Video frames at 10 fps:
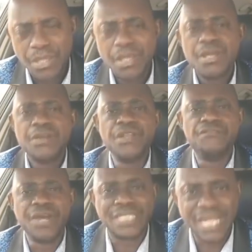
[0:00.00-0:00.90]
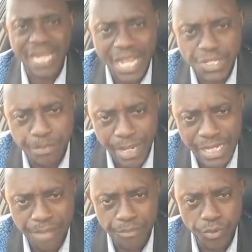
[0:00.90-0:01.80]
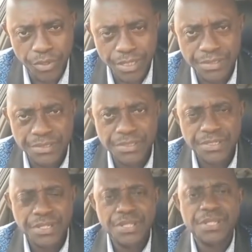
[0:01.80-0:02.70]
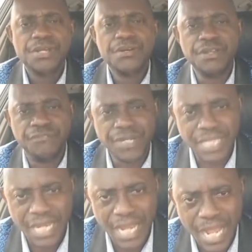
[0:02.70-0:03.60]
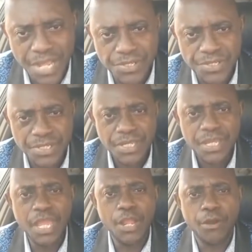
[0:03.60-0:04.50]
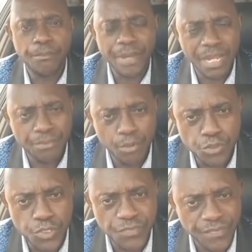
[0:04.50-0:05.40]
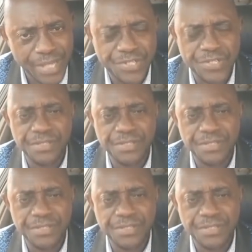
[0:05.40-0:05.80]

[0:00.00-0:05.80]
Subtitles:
Revitalize Bede Bureau. Revitalize a pineapple juice factory.